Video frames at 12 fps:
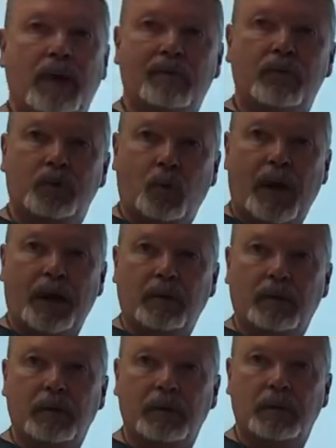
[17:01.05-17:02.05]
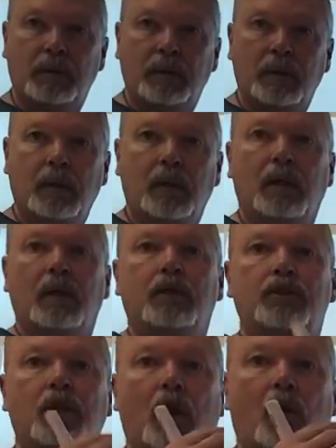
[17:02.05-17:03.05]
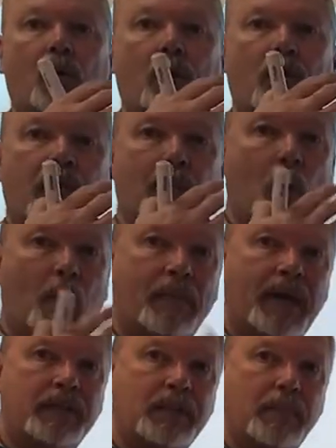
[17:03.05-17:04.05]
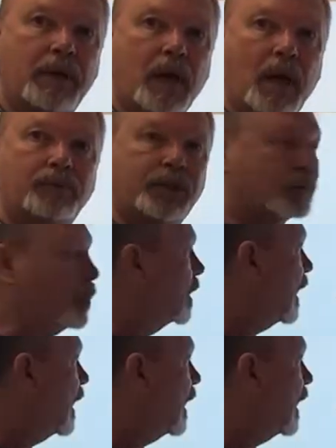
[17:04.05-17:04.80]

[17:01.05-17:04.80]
have the squared. So the momentum an object will